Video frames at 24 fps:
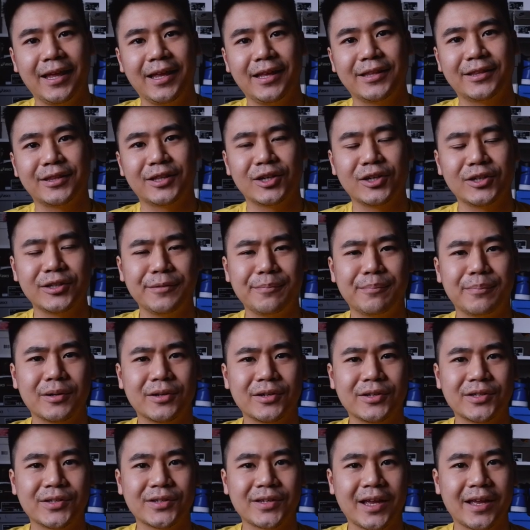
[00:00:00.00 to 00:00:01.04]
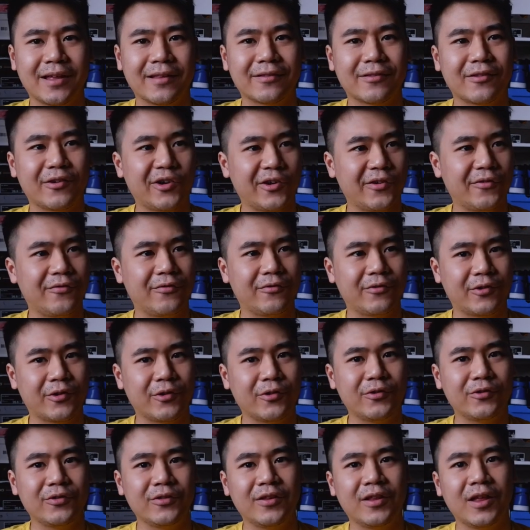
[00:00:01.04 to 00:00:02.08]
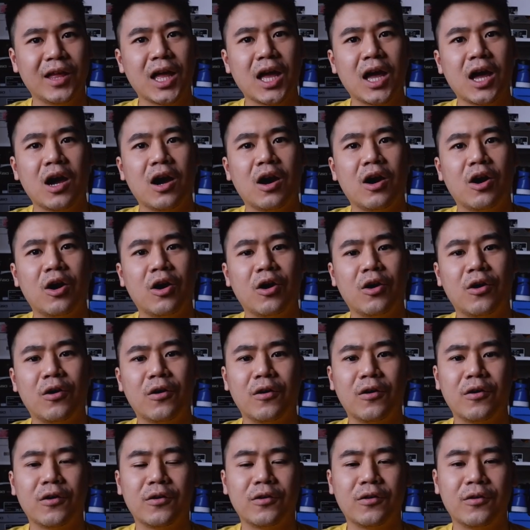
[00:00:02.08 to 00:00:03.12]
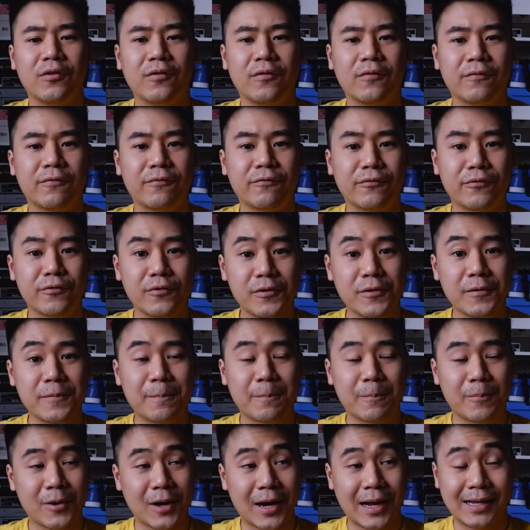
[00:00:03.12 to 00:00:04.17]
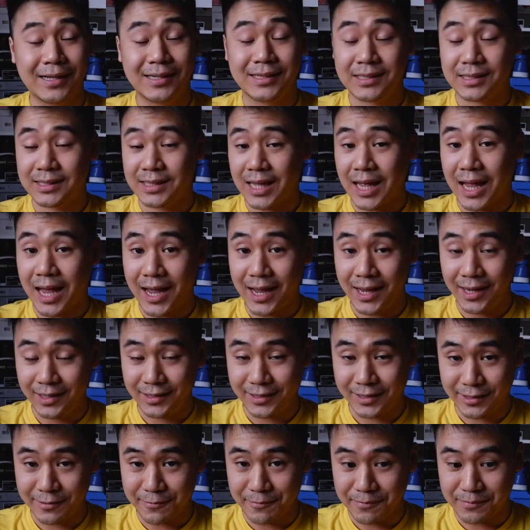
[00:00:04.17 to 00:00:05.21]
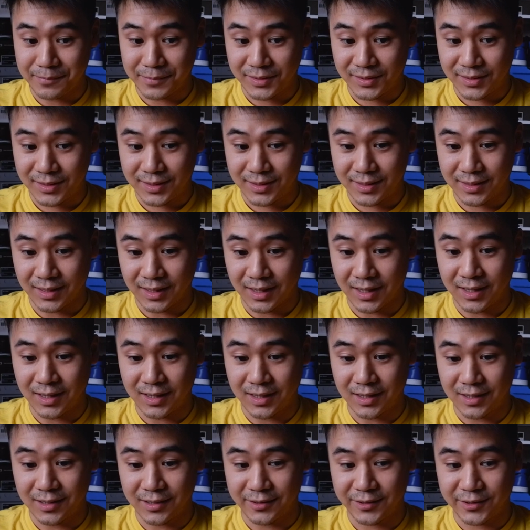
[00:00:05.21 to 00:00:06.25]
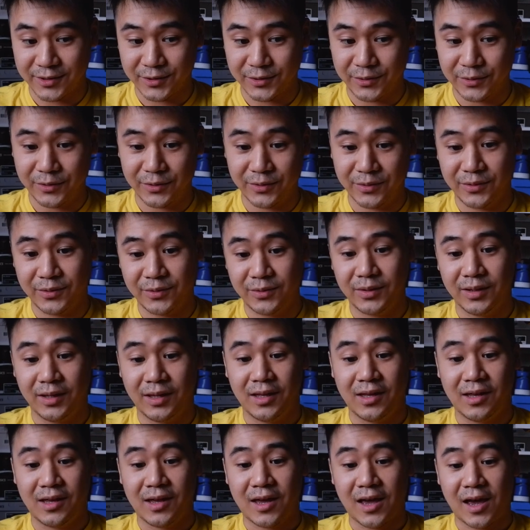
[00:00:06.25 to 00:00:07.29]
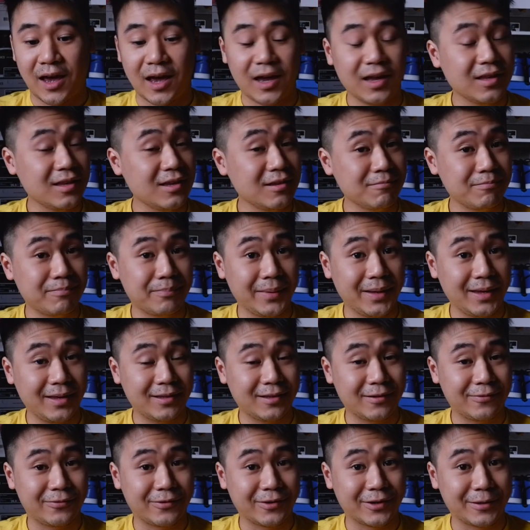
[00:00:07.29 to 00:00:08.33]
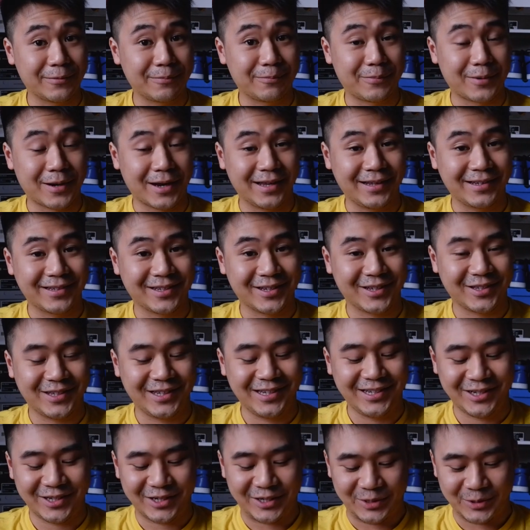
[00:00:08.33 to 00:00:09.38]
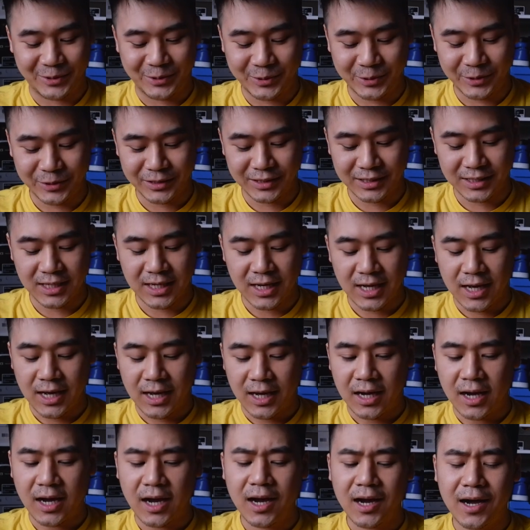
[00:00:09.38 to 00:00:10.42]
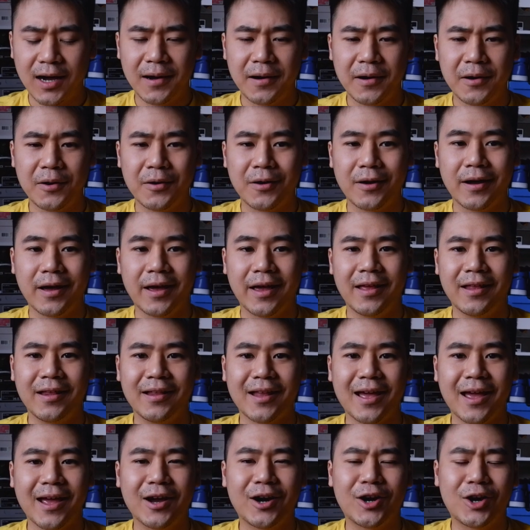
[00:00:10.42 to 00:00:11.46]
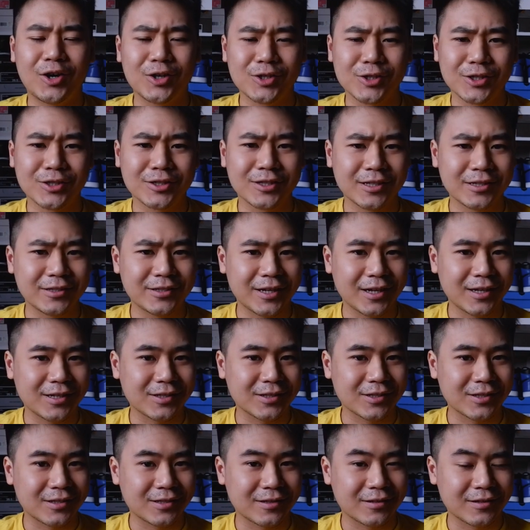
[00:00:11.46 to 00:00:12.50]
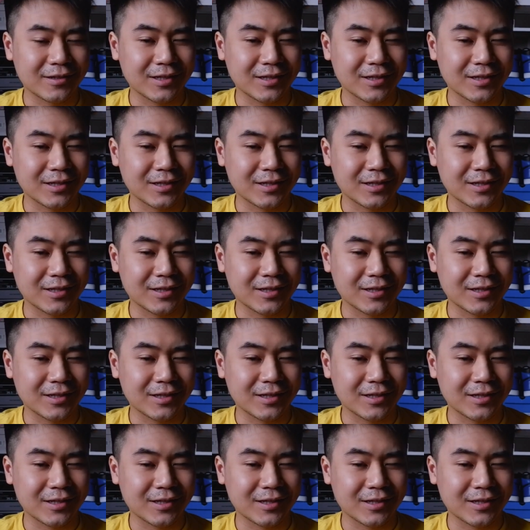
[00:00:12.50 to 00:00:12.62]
a 30% off code on full priced items. So I didn't pay the full price on these shoes. And I also suggest